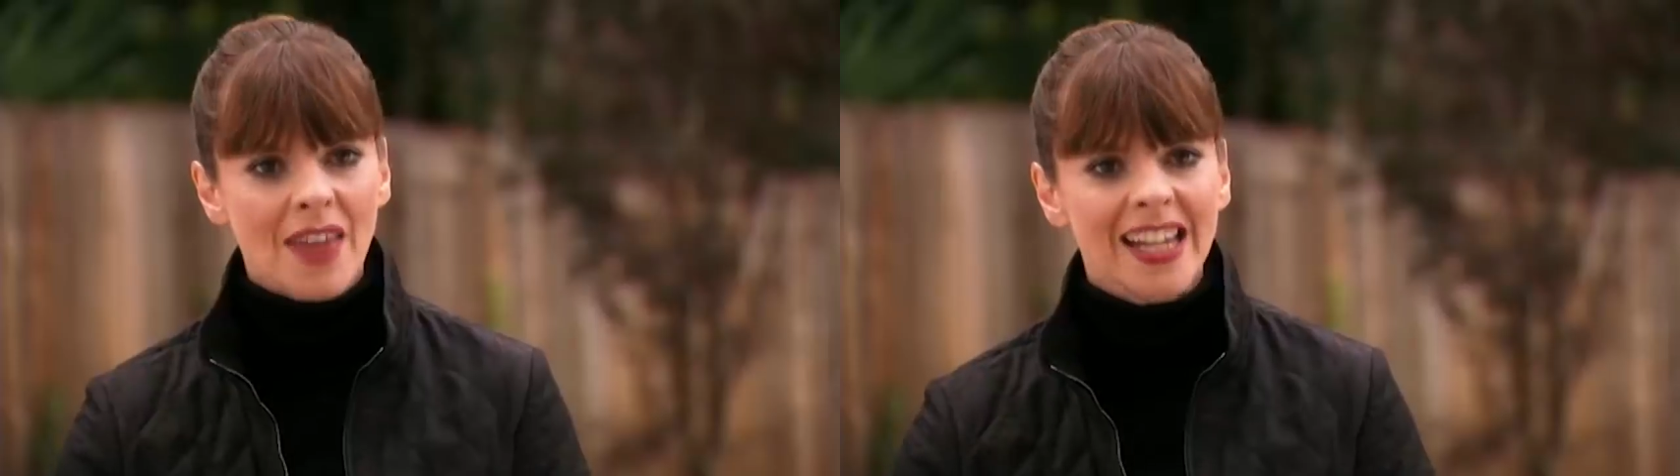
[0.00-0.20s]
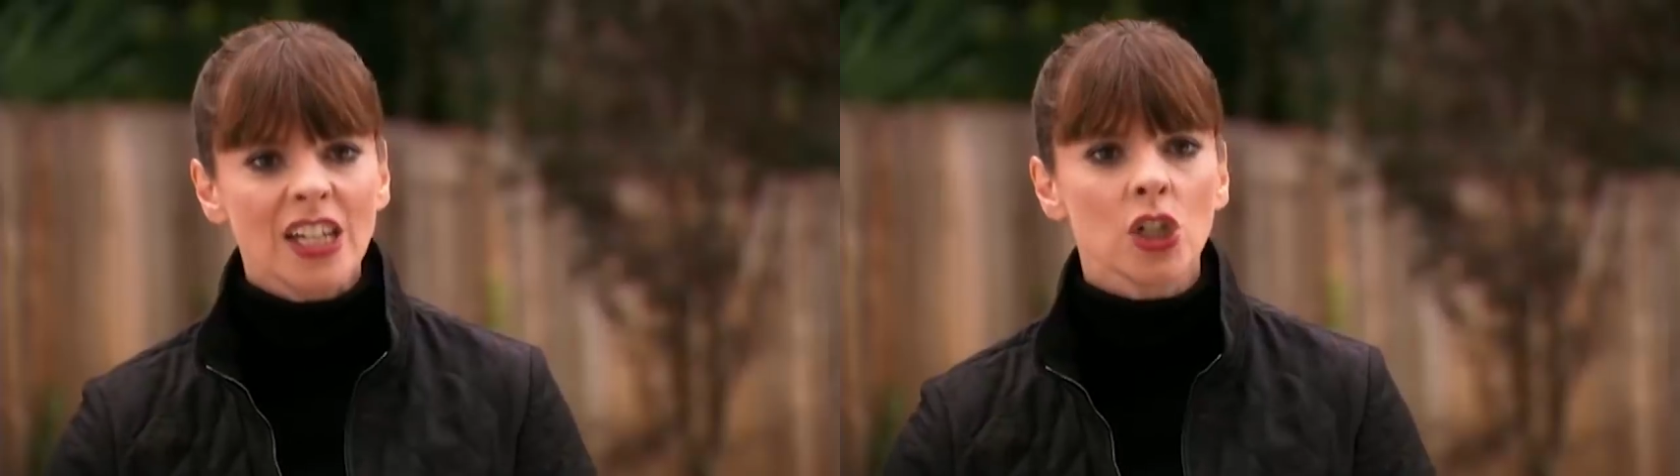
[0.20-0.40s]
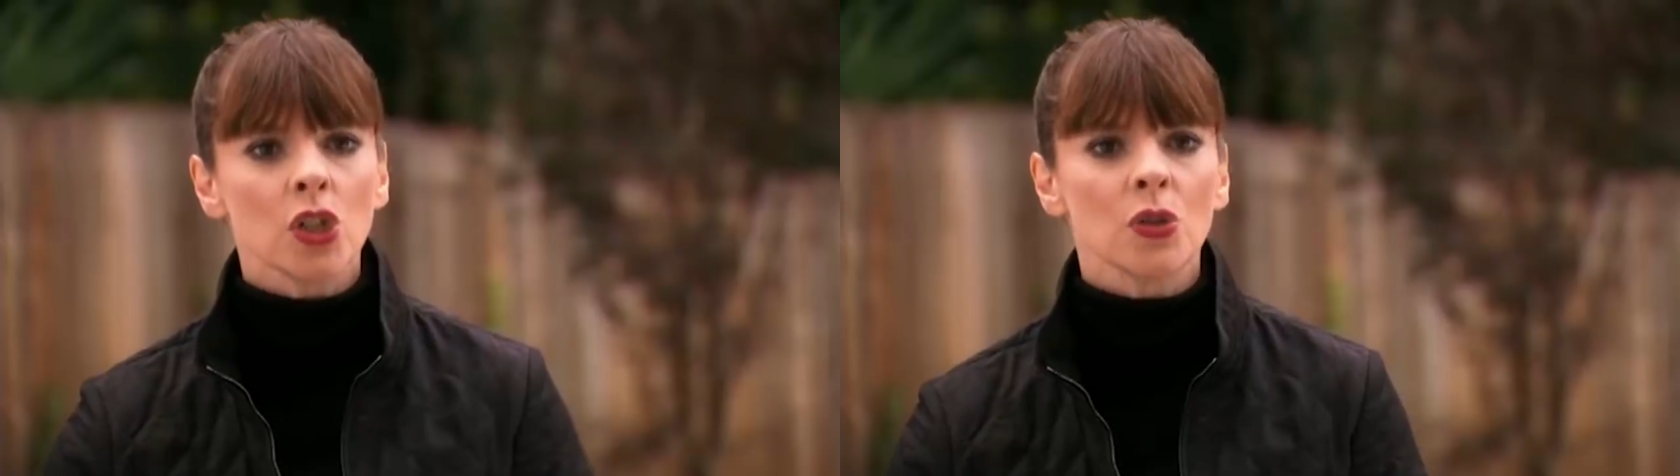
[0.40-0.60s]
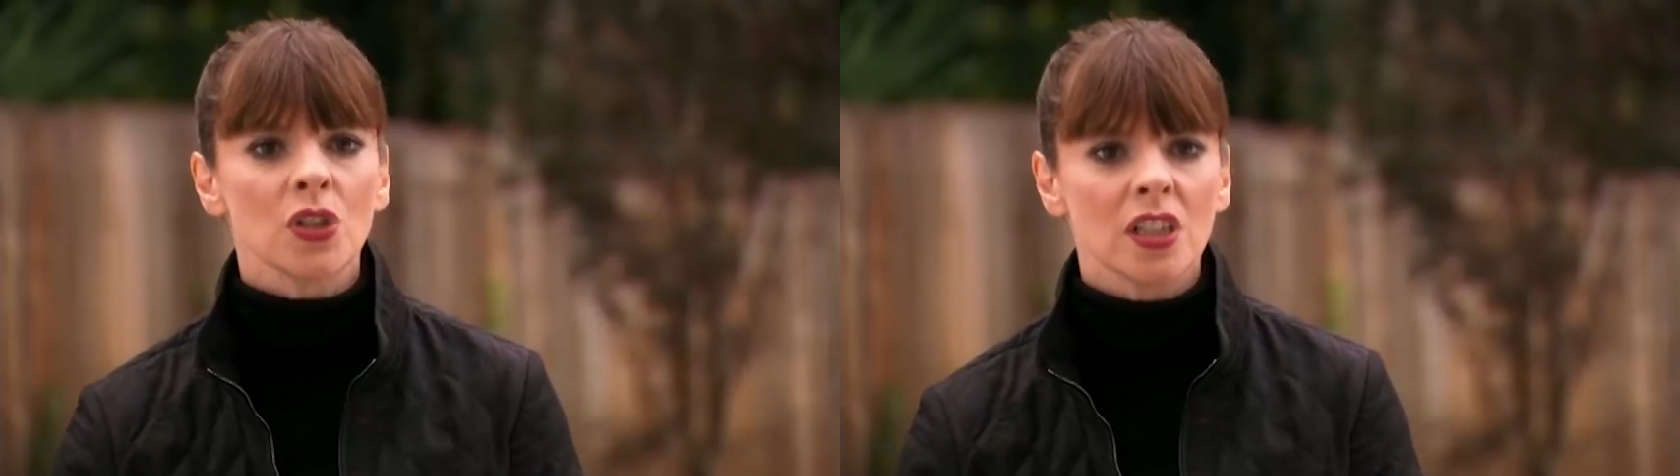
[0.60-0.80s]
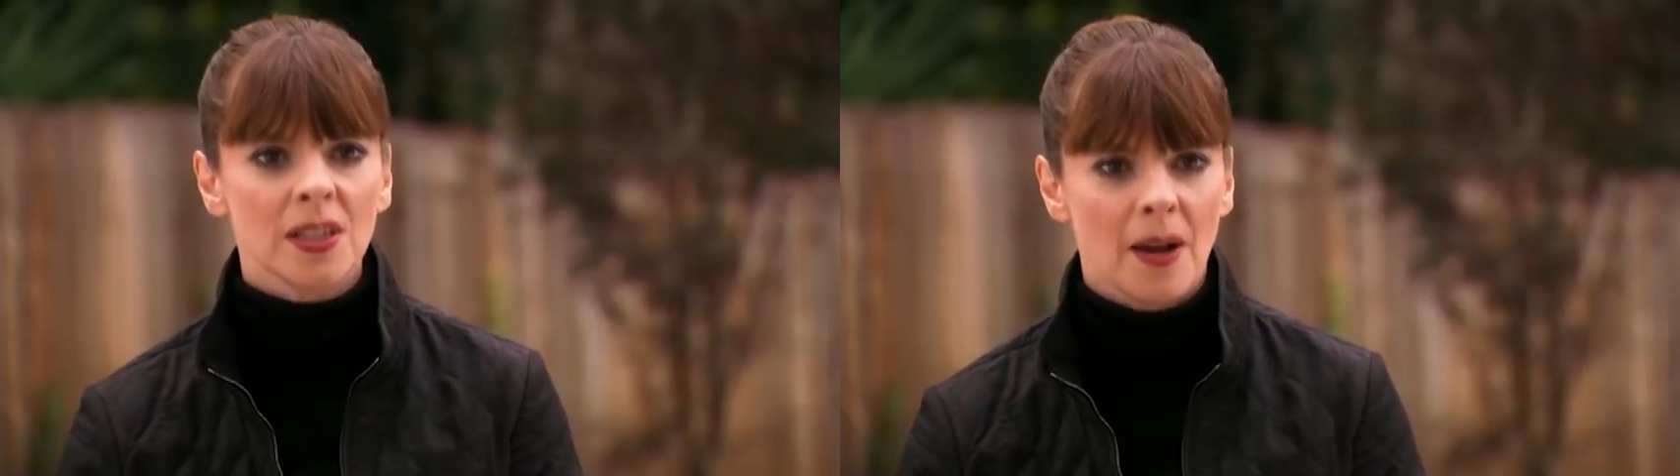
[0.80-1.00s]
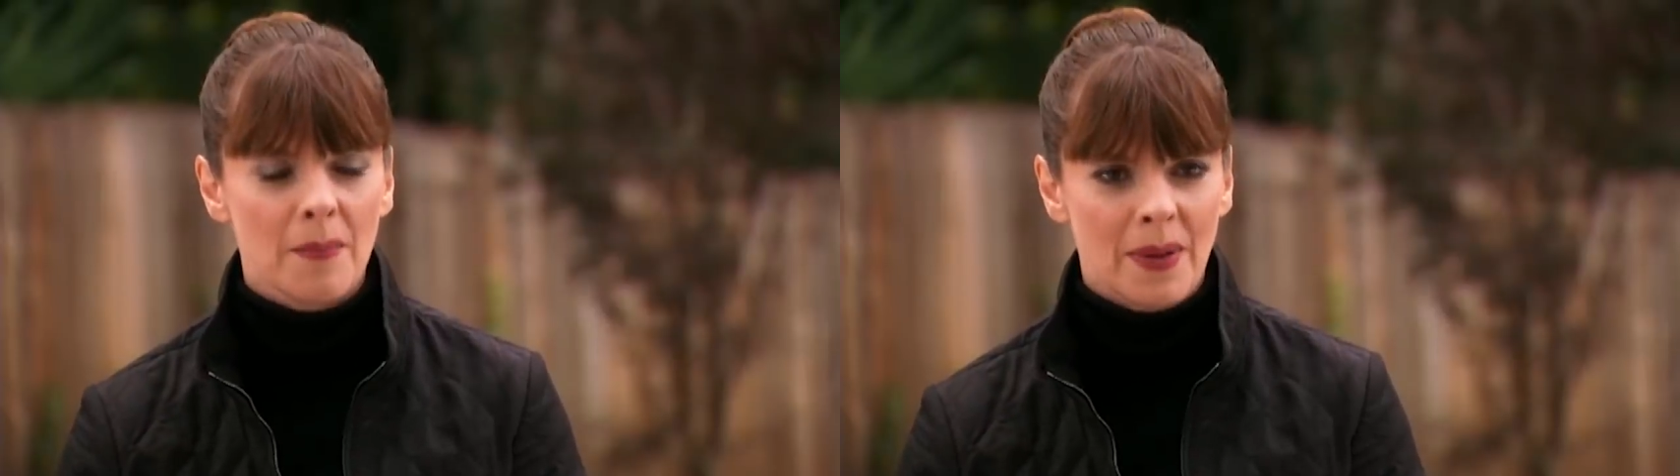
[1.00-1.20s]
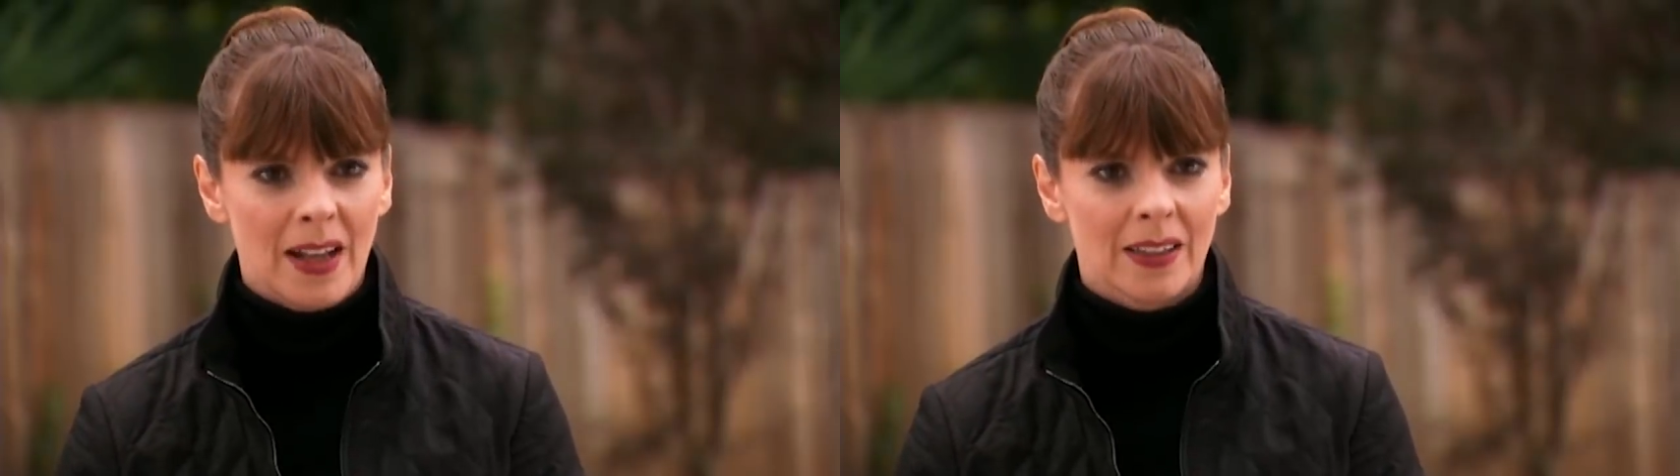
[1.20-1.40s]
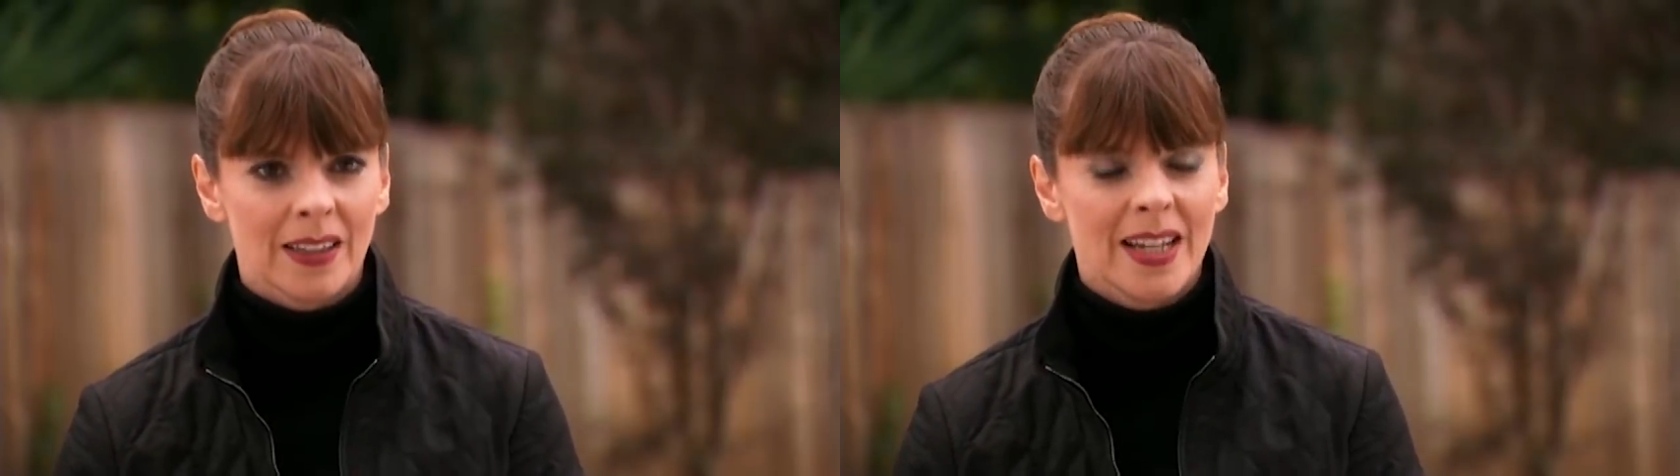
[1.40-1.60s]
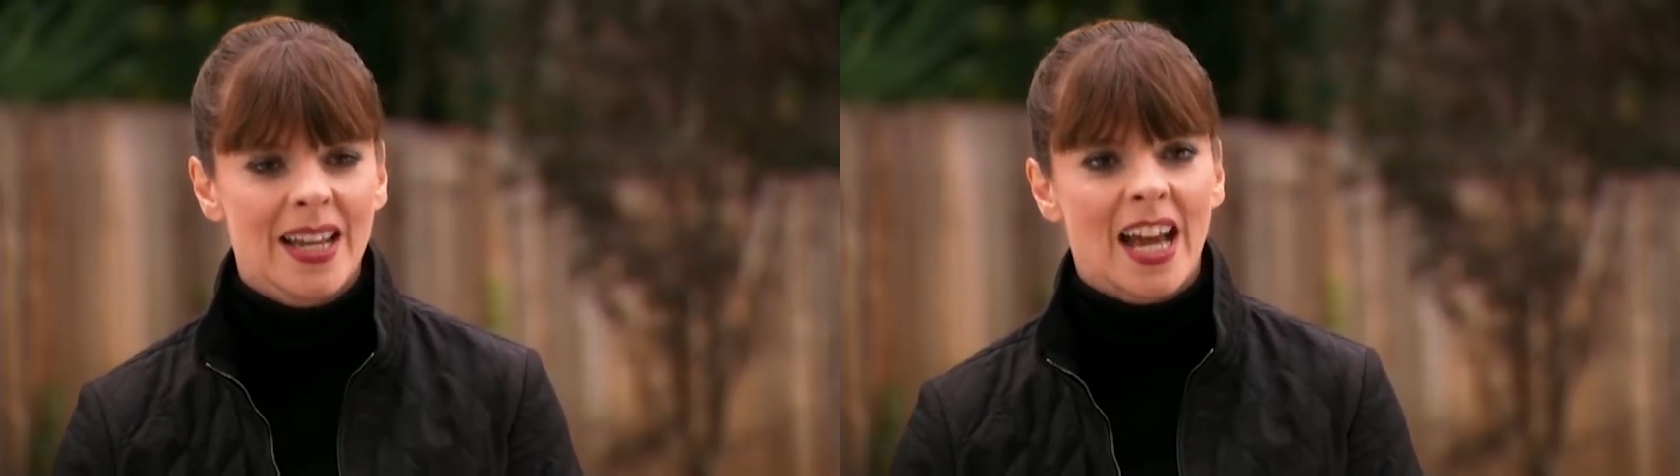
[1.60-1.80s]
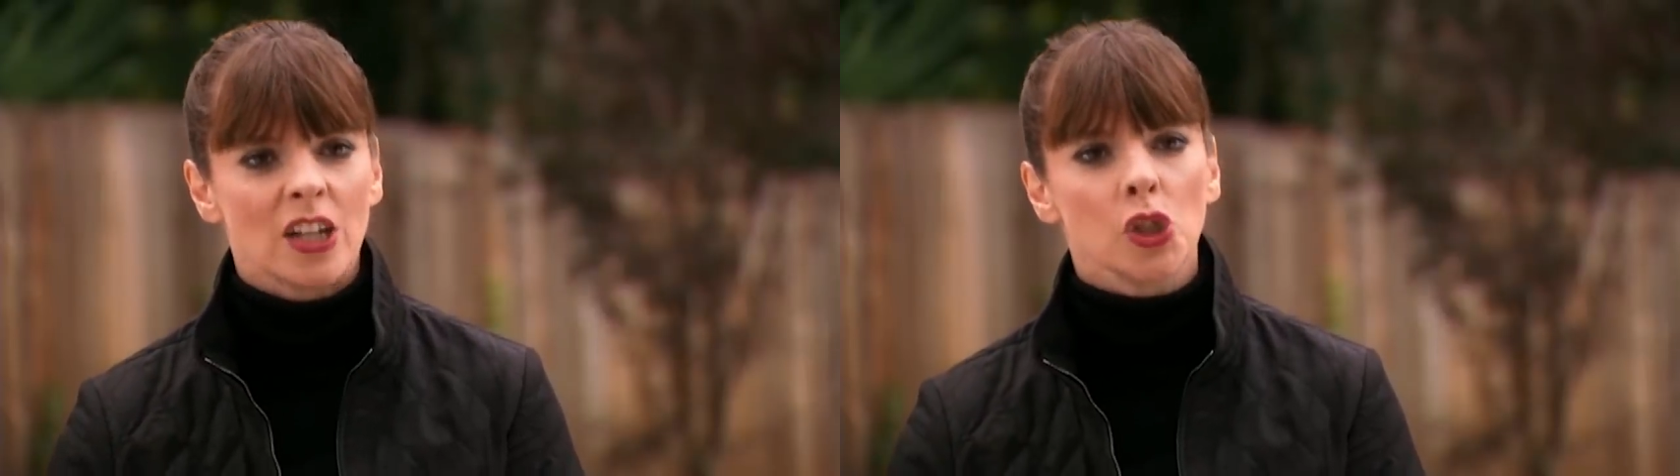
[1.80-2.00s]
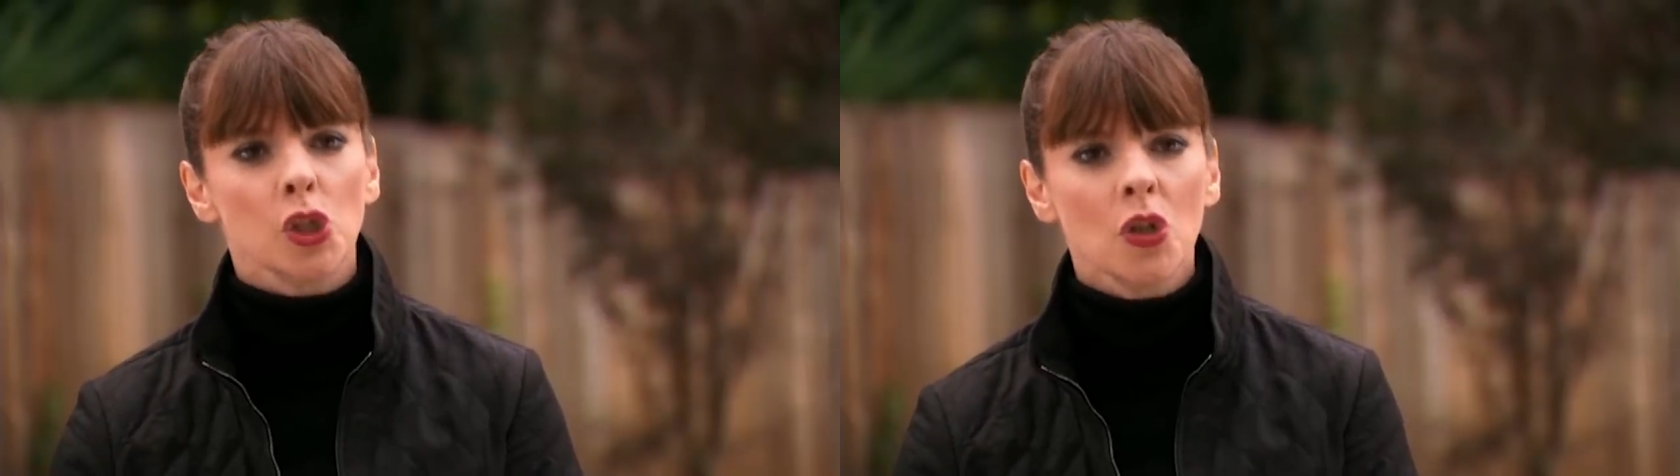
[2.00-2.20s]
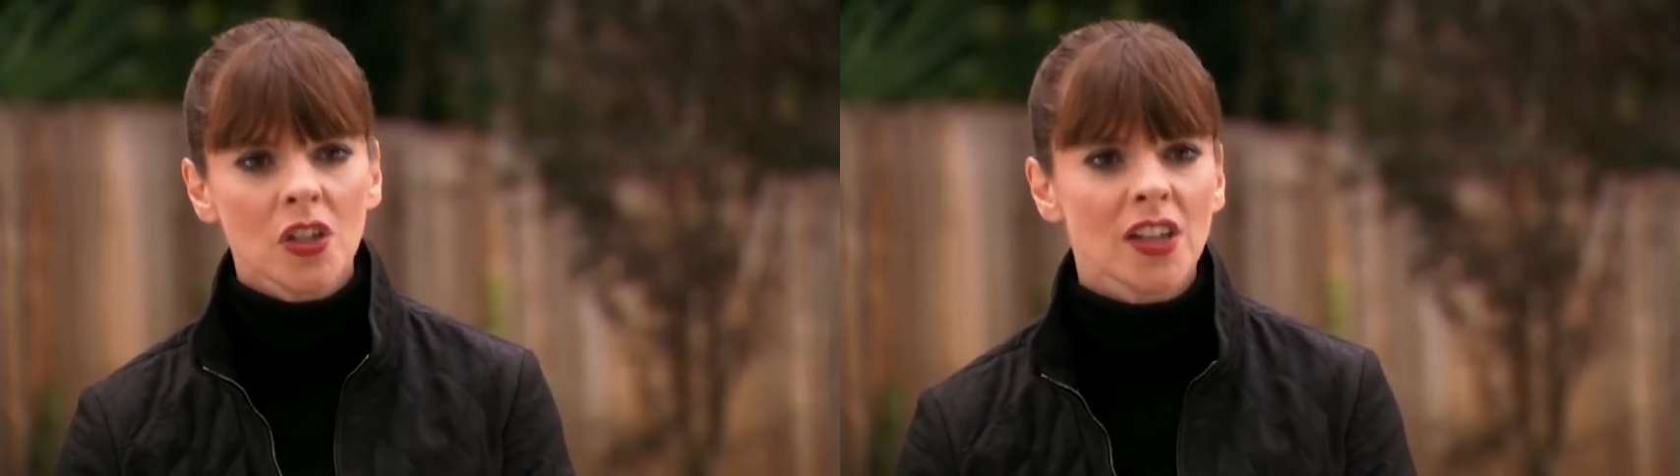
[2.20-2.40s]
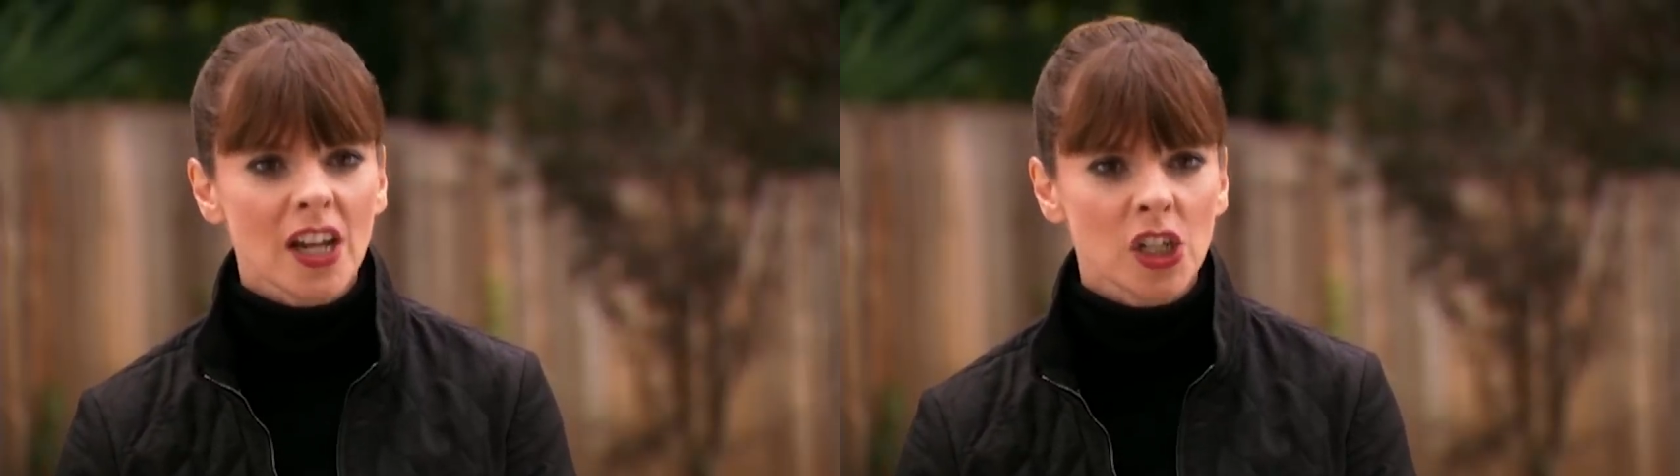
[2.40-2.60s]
I then introduced the dumbbell. And as soon